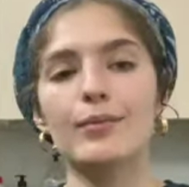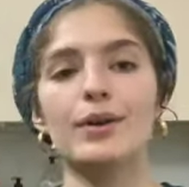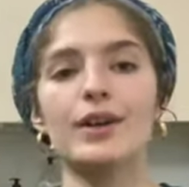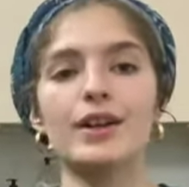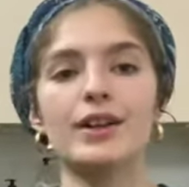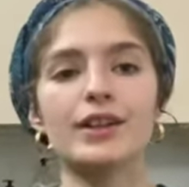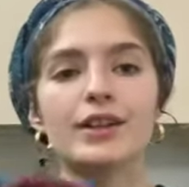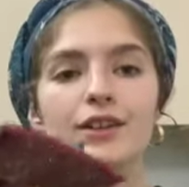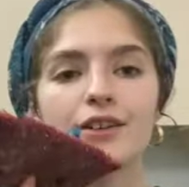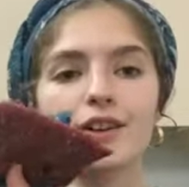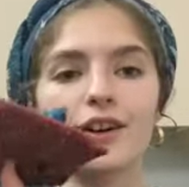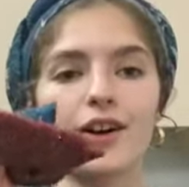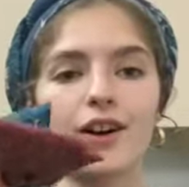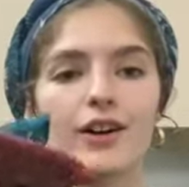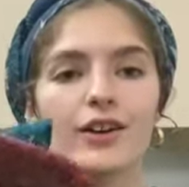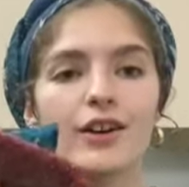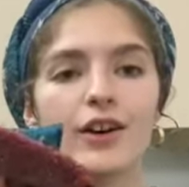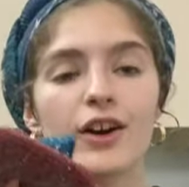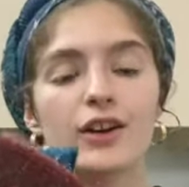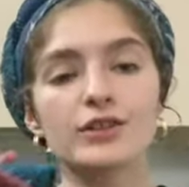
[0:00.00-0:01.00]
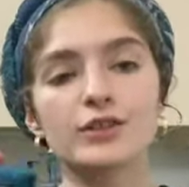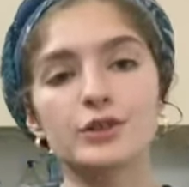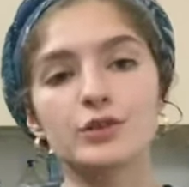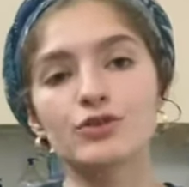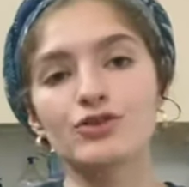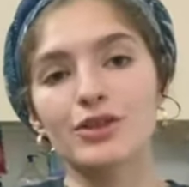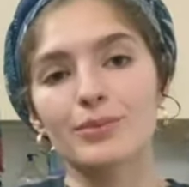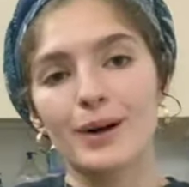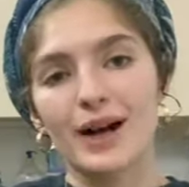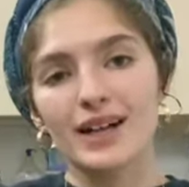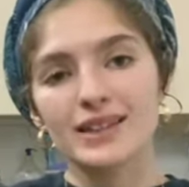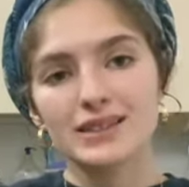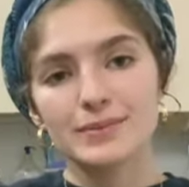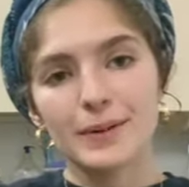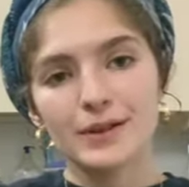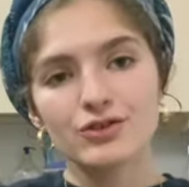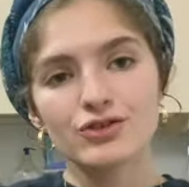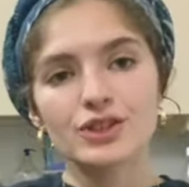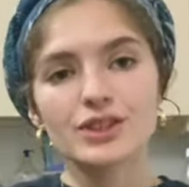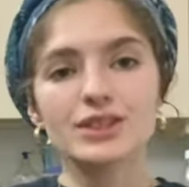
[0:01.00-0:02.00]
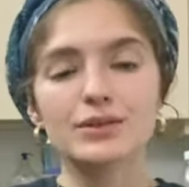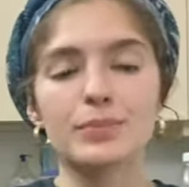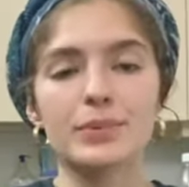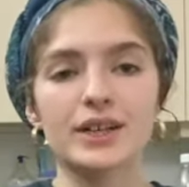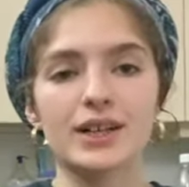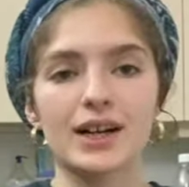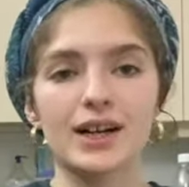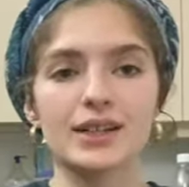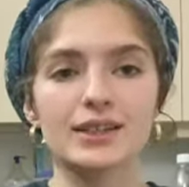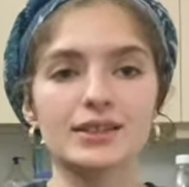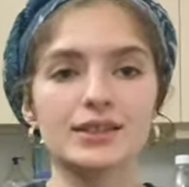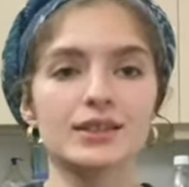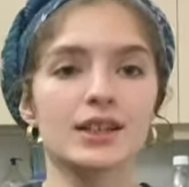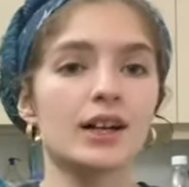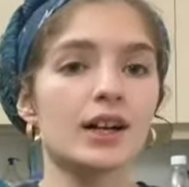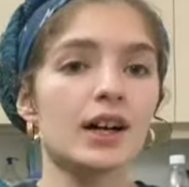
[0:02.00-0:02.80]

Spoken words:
Here are our two Shabbat sponges, because